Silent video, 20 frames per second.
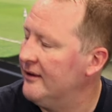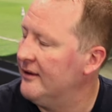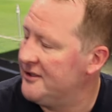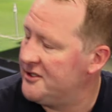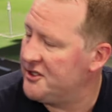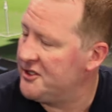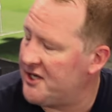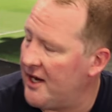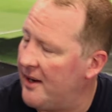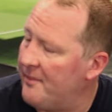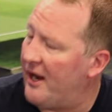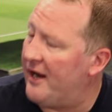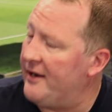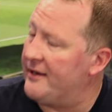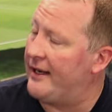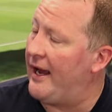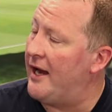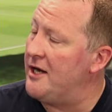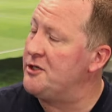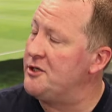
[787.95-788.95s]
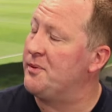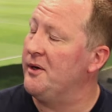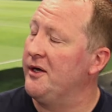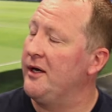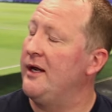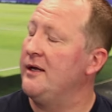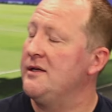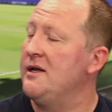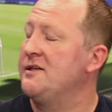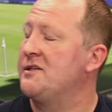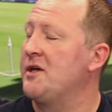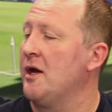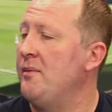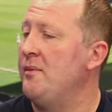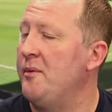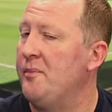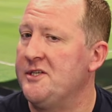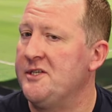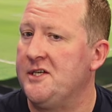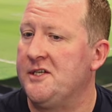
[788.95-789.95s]
as you say about engagement, yeah, it's going to
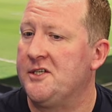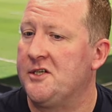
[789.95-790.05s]
be busy.